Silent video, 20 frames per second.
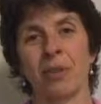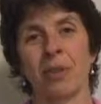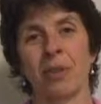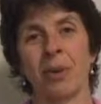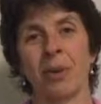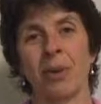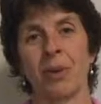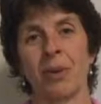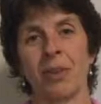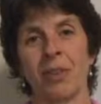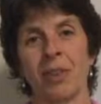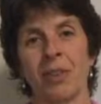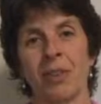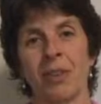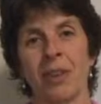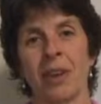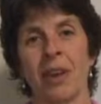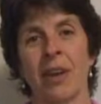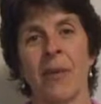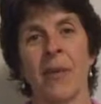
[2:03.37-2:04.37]

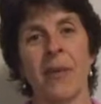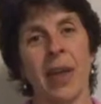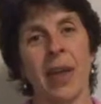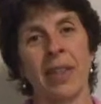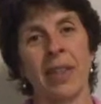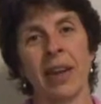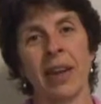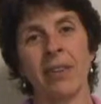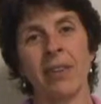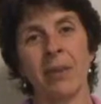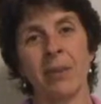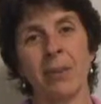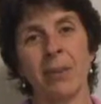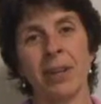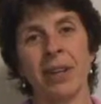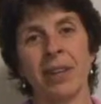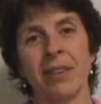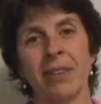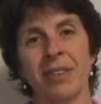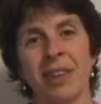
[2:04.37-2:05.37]
sclerosis. And that's a
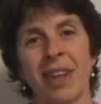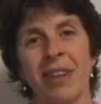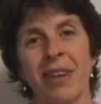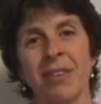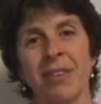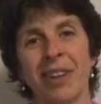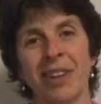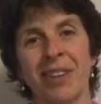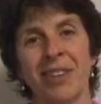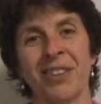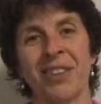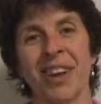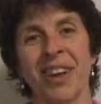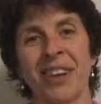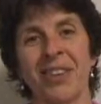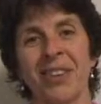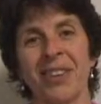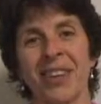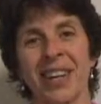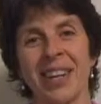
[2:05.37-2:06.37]
big savings,
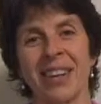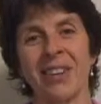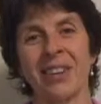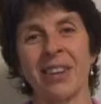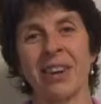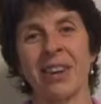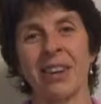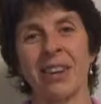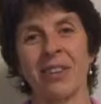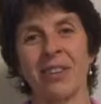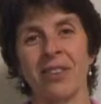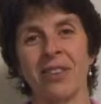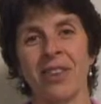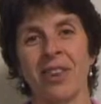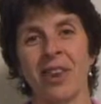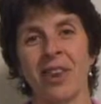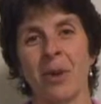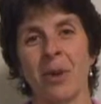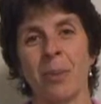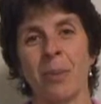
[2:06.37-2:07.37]
not only in dollars,
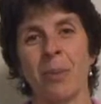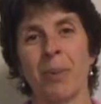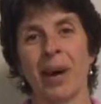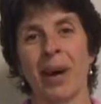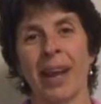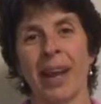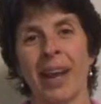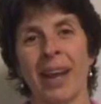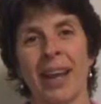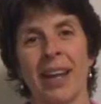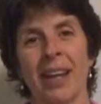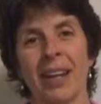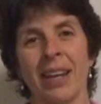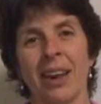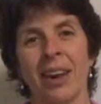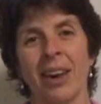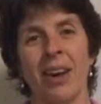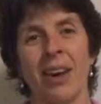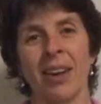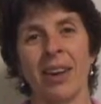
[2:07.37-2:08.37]
but
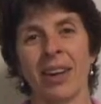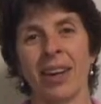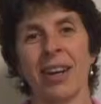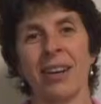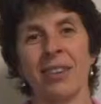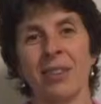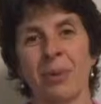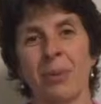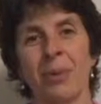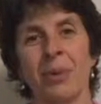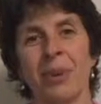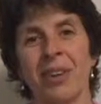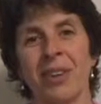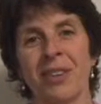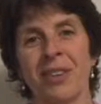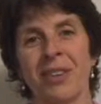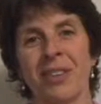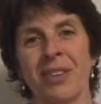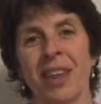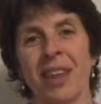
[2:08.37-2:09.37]
all kinds of
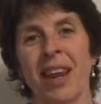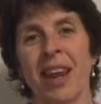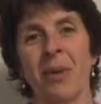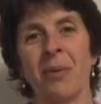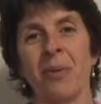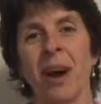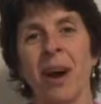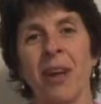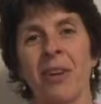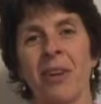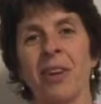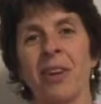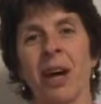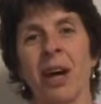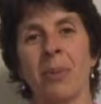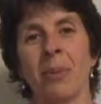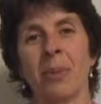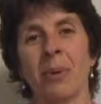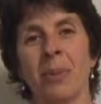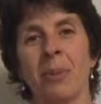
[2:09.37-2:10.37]
poisons that I'd rather
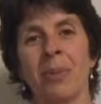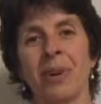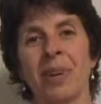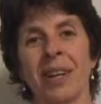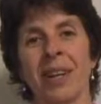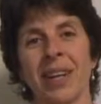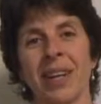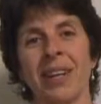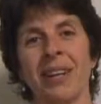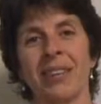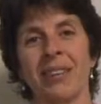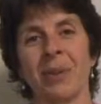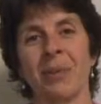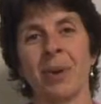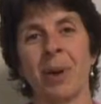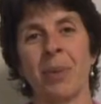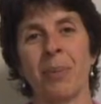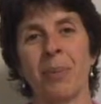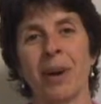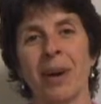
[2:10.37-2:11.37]
not be putting into
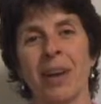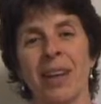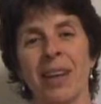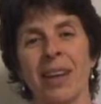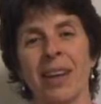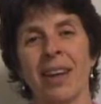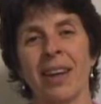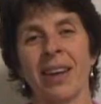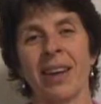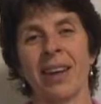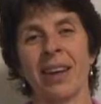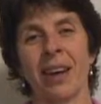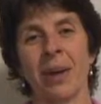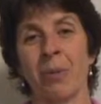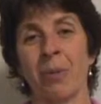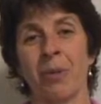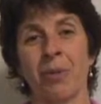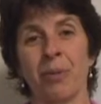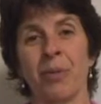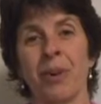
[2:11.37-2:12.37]
my body.
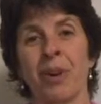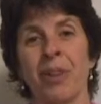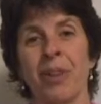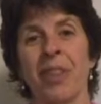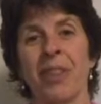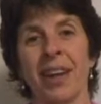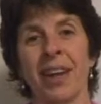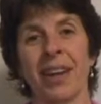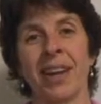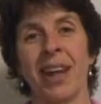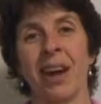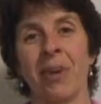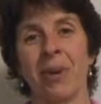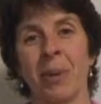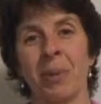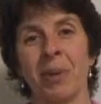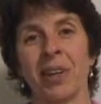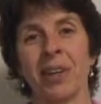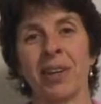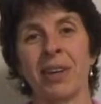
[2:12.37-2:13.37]
I'm thrilled that now
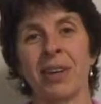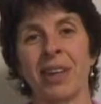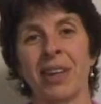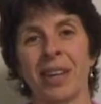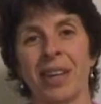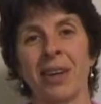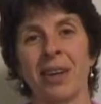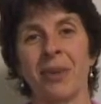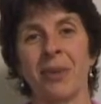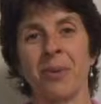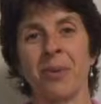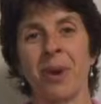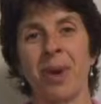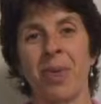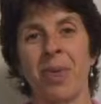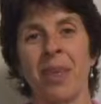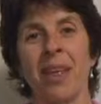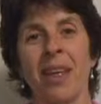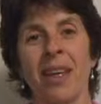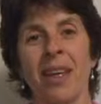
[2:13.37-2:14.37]
I'm healing it
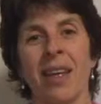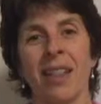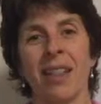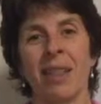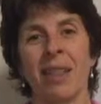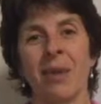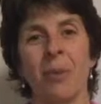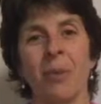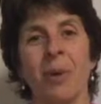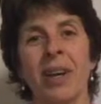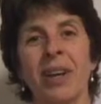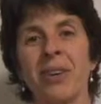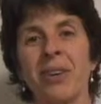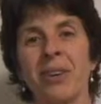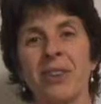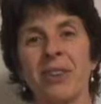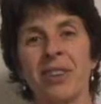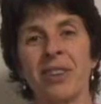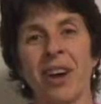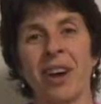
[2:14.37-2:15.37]
with the
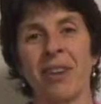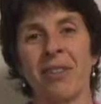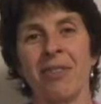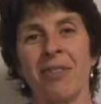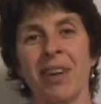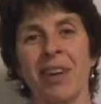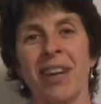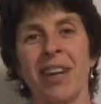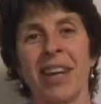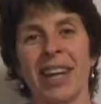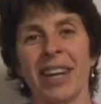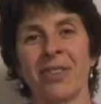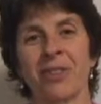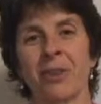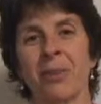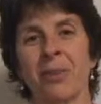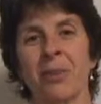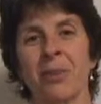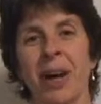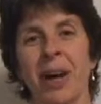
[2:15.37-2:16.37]
wonders of
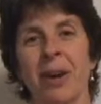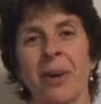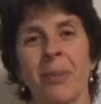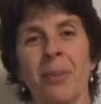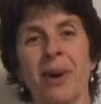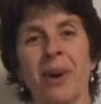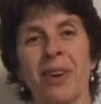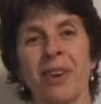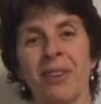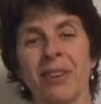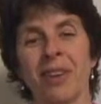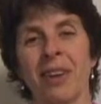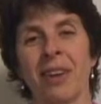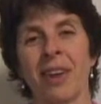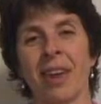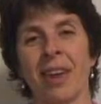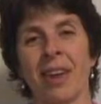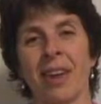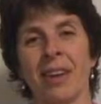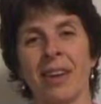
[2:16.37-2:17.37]

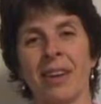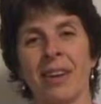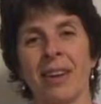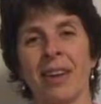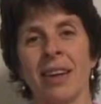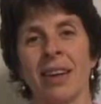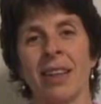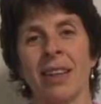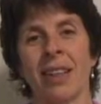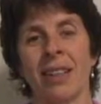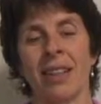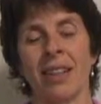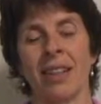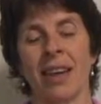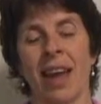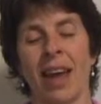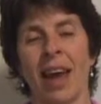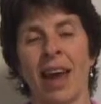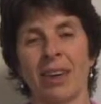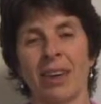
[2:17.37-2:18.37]
electromyopulse and
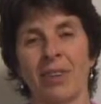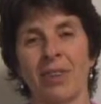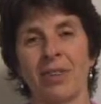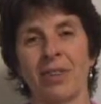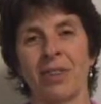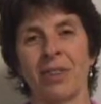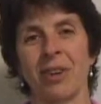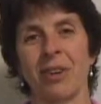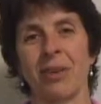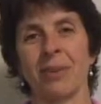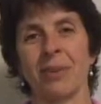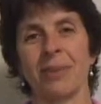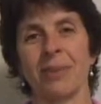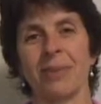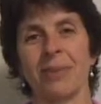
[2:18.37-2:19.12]
the Acuscope.